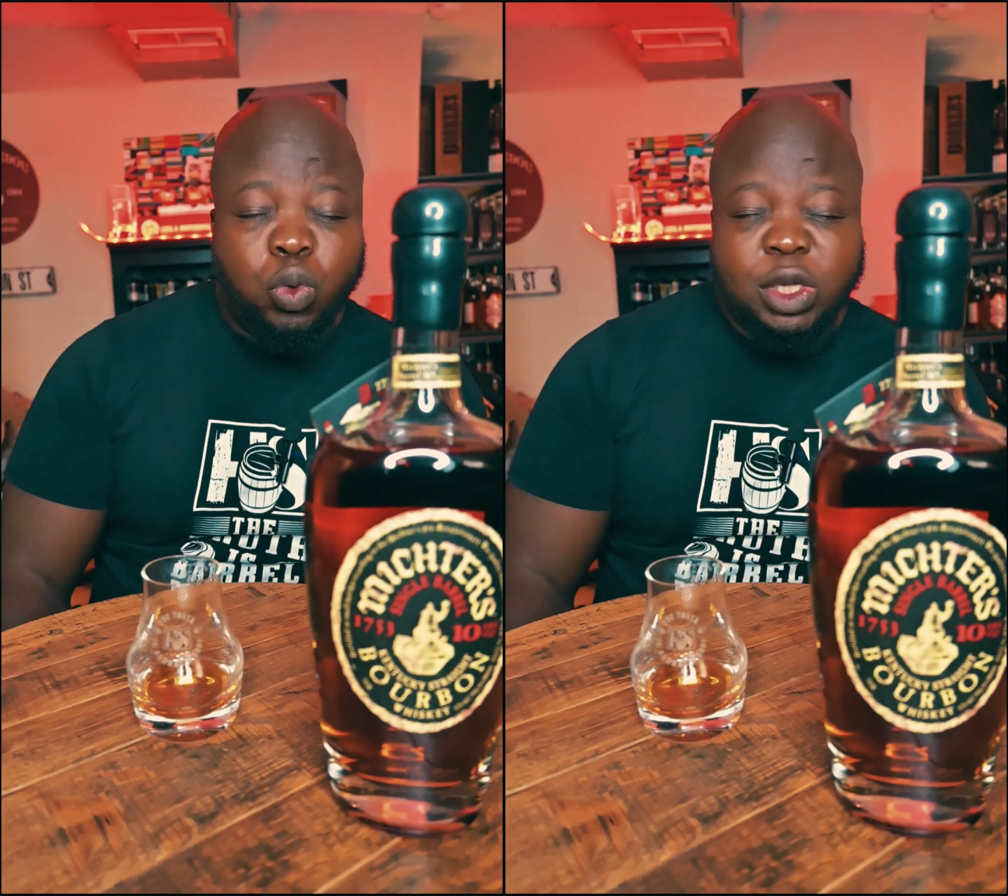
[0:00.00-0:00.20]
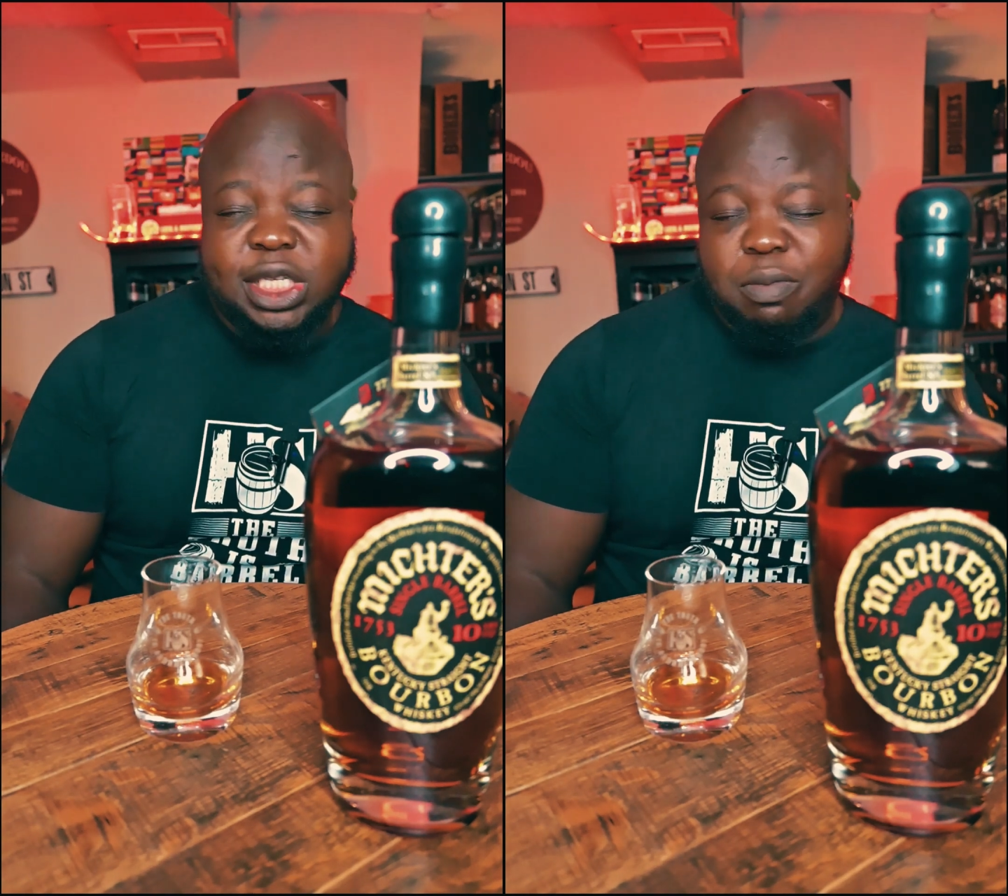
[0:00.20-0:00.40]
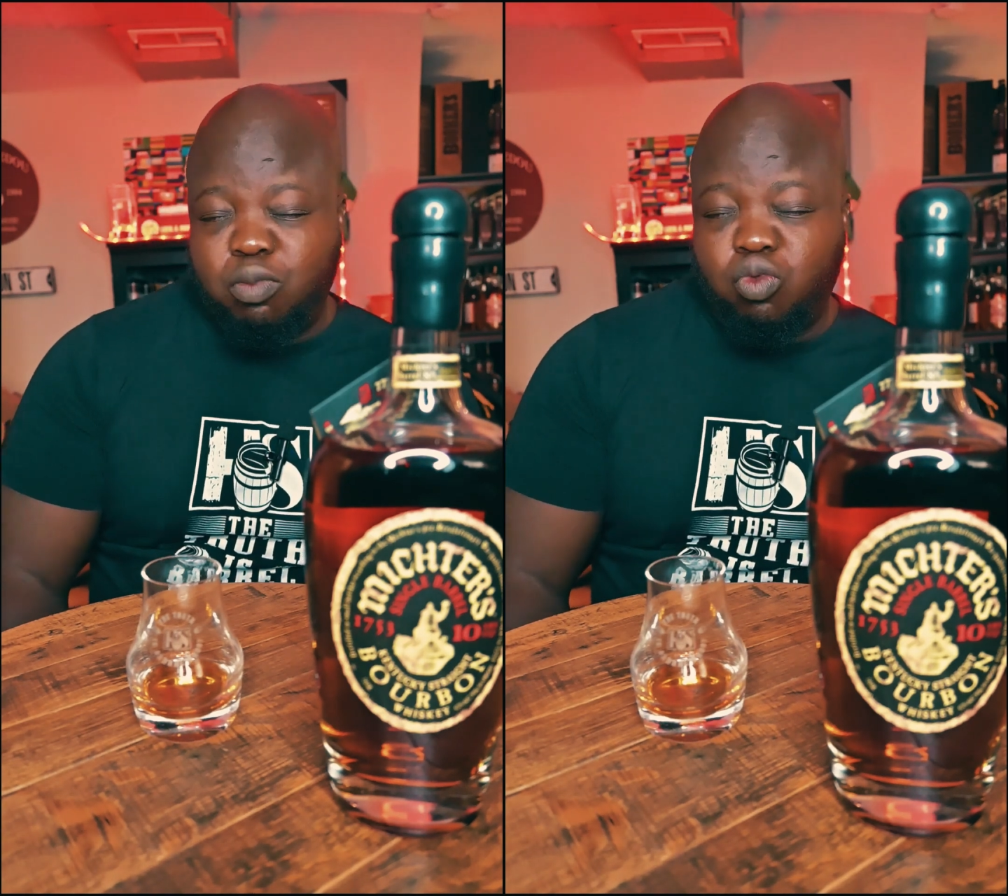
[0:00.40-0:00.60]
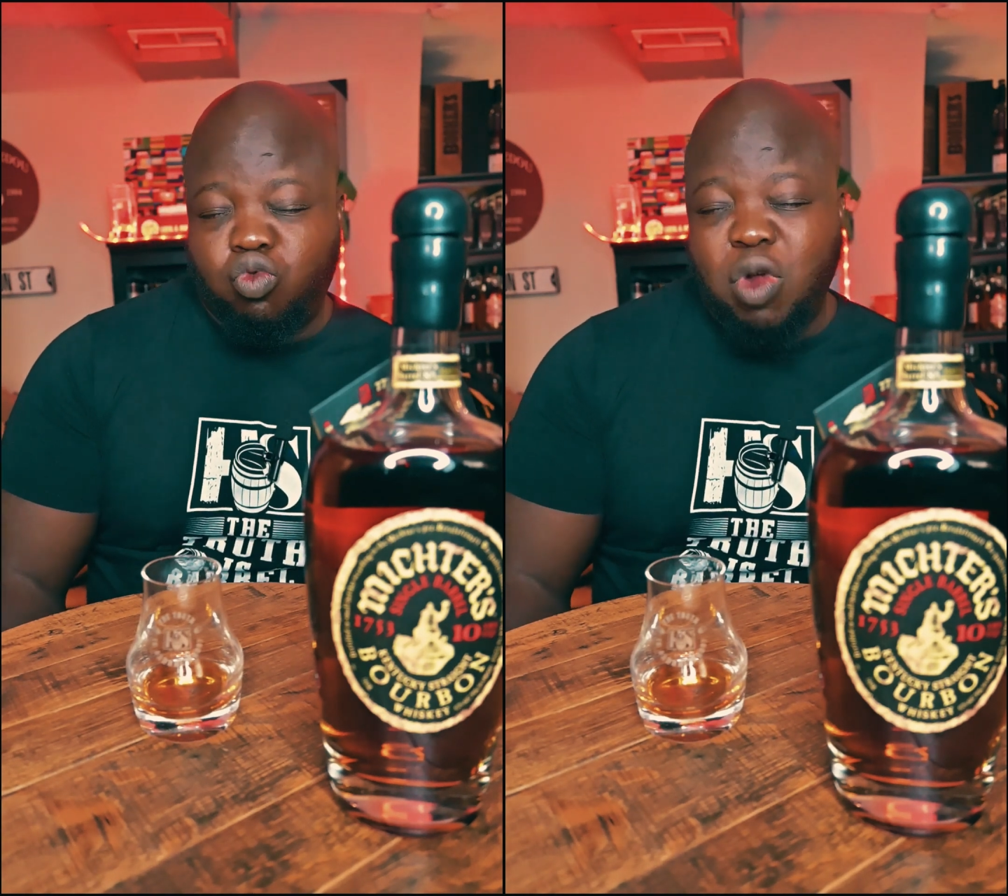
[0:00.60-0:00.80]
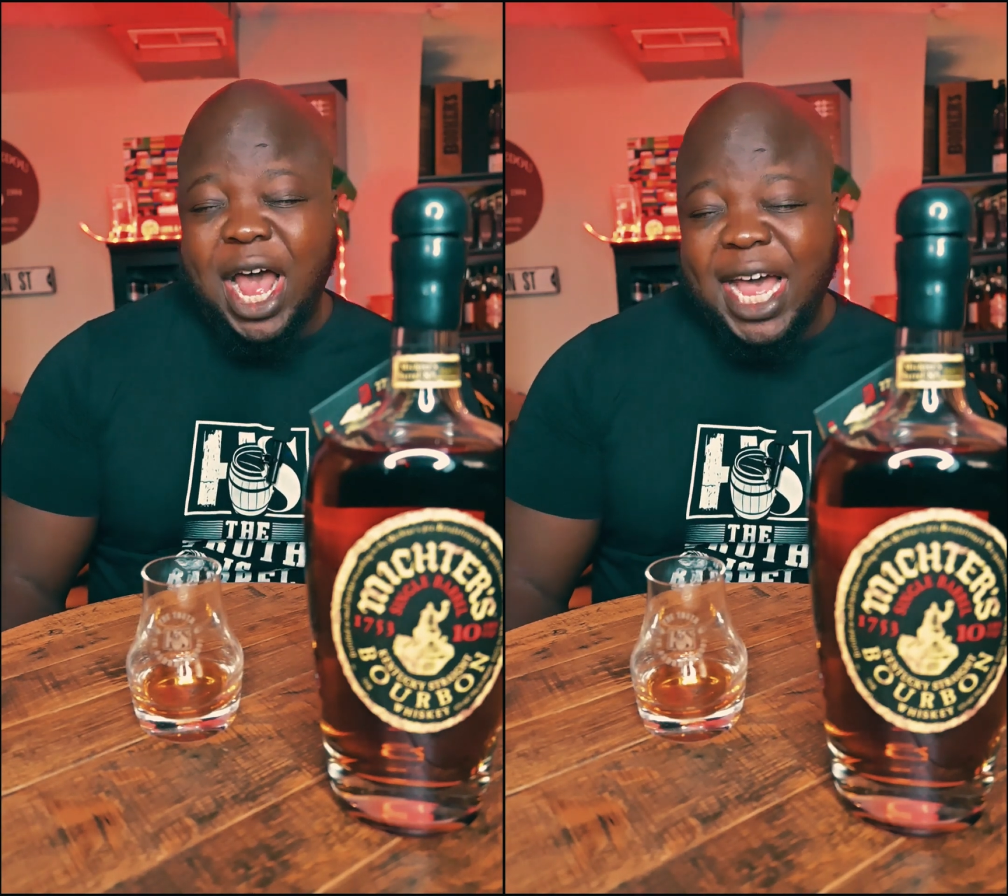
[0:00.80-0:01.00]
with some
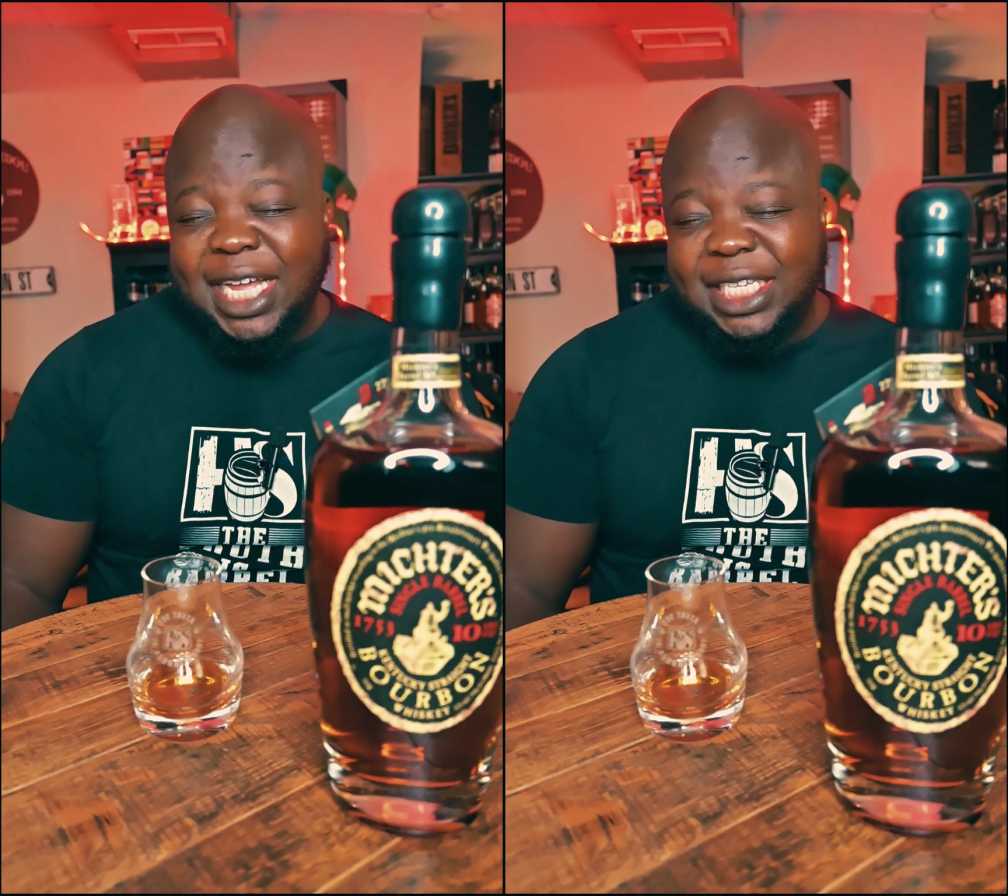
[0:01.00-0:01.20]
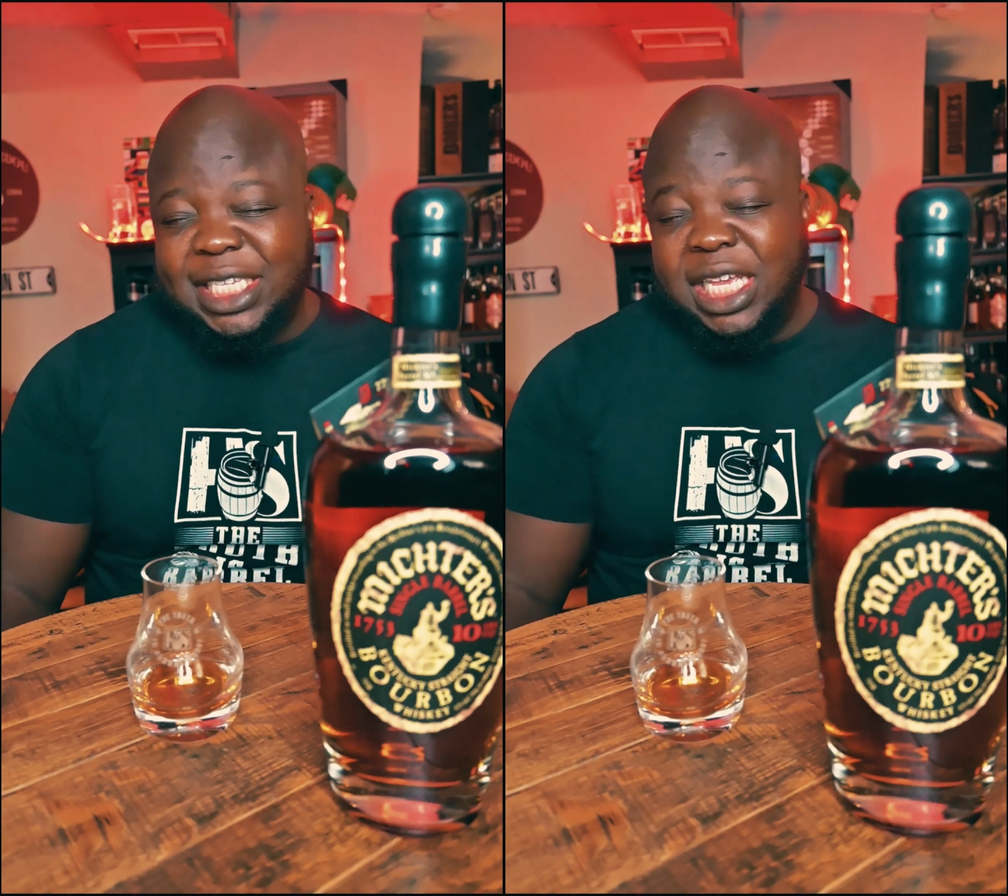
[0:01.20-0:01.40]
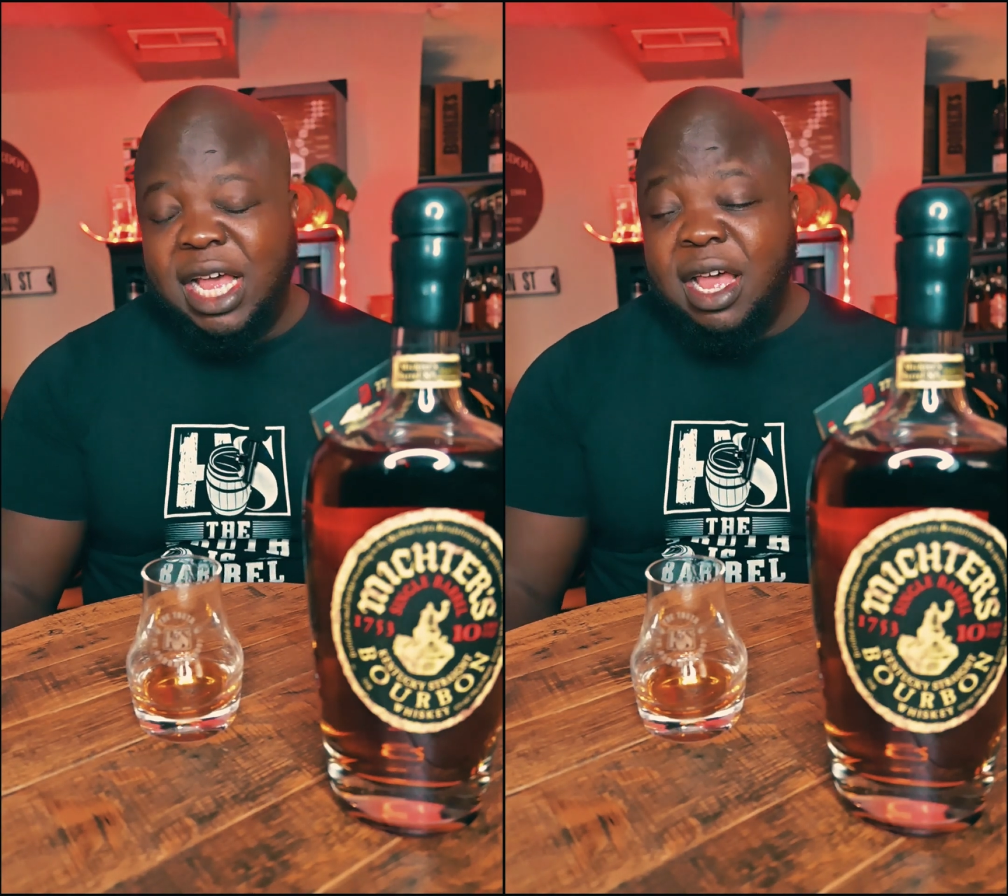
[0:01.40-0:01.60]
rice.